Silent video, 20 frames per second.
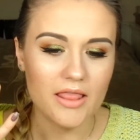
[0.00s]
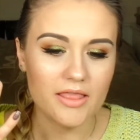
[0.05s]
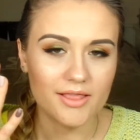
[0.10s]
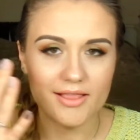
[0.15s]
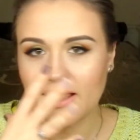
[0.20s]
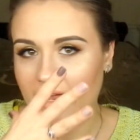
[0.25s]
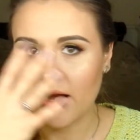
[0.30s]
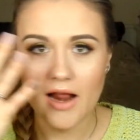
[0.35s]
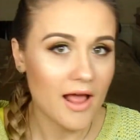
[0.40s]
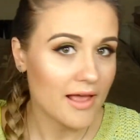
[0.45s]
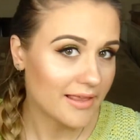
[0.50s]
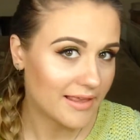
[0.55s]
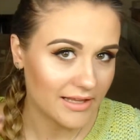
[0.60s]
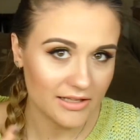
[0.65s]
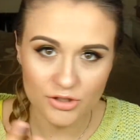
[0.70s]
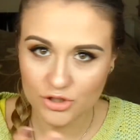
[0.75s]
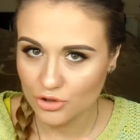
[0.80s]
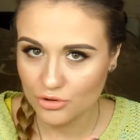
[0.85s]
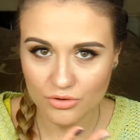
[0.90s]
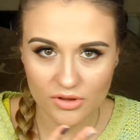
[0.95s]
then I
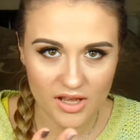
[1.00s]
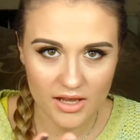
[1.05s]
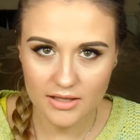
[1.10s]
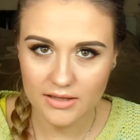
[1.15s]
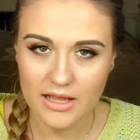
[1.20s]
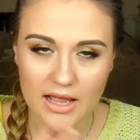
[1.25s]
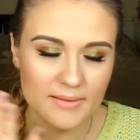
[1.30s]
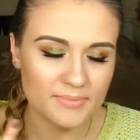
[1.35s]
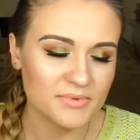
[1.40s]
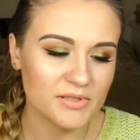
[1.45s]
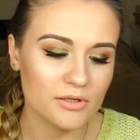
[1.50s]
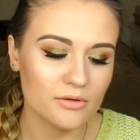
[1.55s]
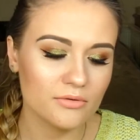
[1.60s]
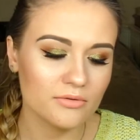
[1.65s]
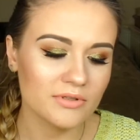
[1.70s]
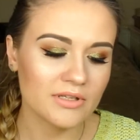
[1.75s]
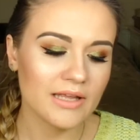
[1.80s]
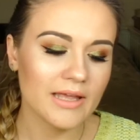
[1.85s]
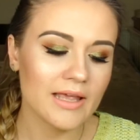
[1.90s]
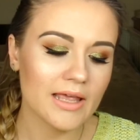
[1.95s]
can do that,
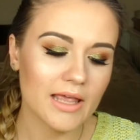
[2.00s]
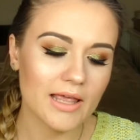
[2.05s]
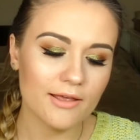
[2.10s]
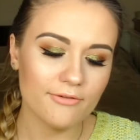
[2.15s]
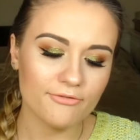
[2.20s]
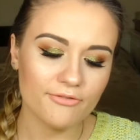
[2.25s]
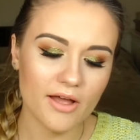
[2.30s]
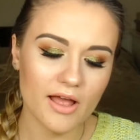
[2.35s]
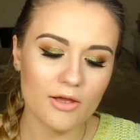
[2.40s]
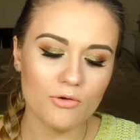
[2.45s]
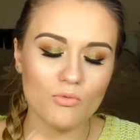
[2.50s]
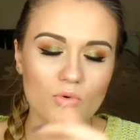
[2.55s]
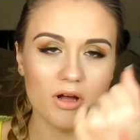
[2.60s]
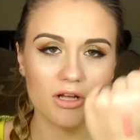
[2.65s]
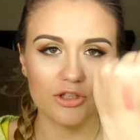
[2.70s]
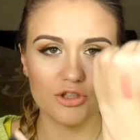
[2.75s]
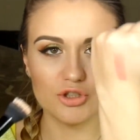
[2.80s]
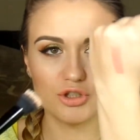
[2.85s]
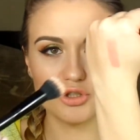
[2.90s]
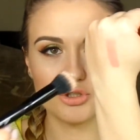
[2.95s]
absolutely. If I
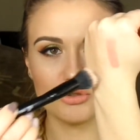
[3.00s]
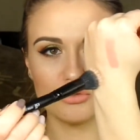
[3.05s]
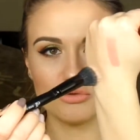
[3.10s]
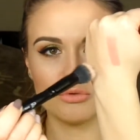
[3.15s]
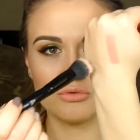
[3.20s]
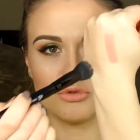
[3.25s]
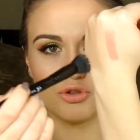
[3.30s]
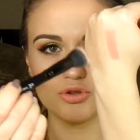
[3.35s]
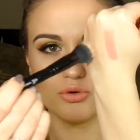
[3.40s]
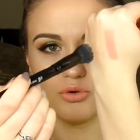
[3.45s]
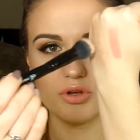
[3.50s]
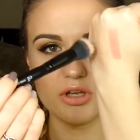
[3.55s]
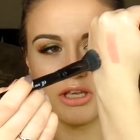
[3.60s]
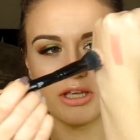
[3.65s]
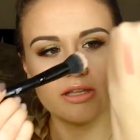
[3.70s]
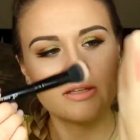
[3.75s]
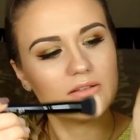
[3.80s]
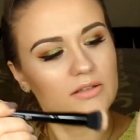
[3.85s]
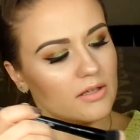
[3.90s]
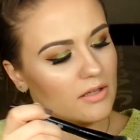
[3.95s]
want to do
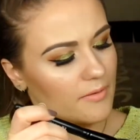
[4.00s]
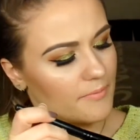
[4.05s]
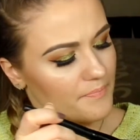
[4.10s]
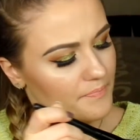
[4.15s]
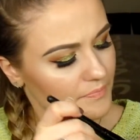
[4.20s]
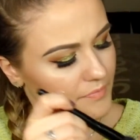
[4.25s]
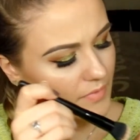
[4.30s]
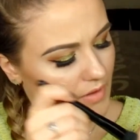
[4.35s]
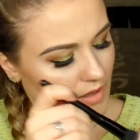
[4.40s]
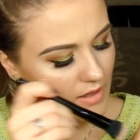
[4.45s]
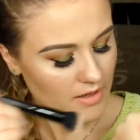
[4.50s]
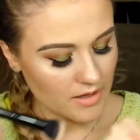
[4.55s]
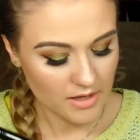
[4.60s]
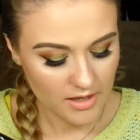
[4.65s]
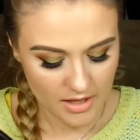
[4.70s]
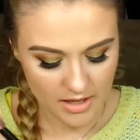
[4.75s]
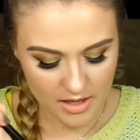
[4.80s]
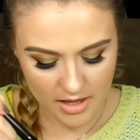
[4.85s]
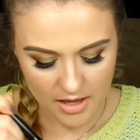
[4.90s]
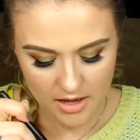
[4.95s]
it
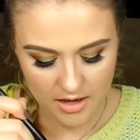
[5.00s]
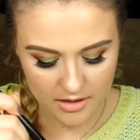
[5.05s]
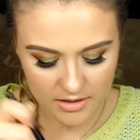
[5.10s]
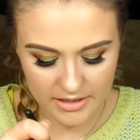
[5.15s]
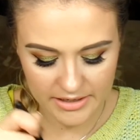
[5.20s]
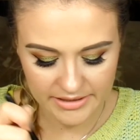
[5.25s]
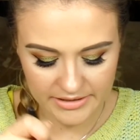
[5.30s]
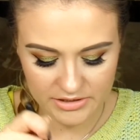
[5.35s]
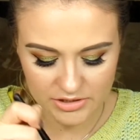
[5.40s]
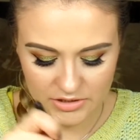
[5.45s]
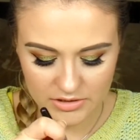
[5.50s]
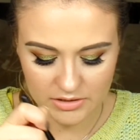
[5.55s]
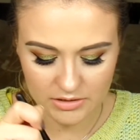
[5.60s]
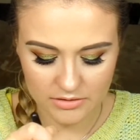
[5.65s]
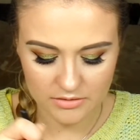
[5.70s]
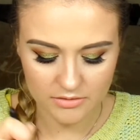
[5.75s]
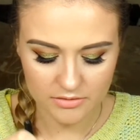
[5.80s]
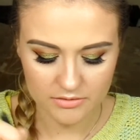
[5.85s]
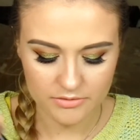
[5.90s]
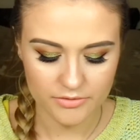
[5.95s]
a
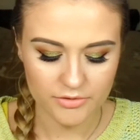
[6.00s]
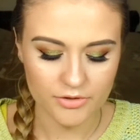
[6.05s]
little